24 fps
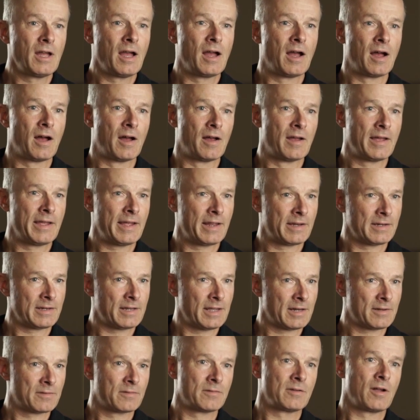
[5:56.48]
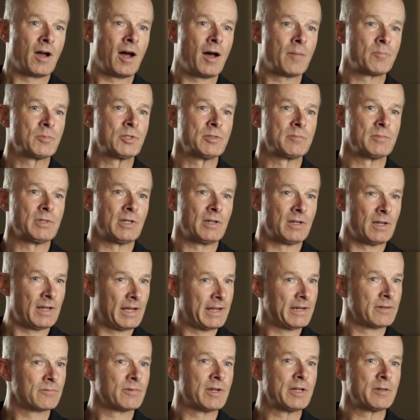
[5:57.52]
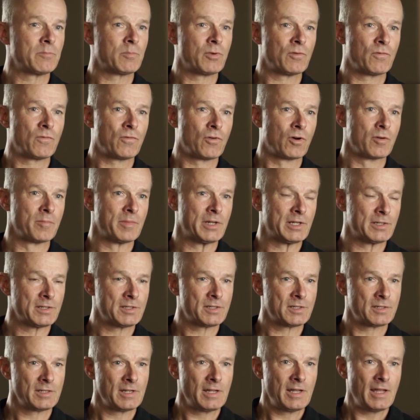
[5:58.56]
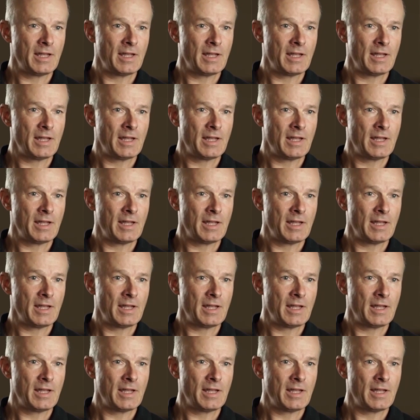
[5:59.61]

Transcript: uh, and get optimal line rate performance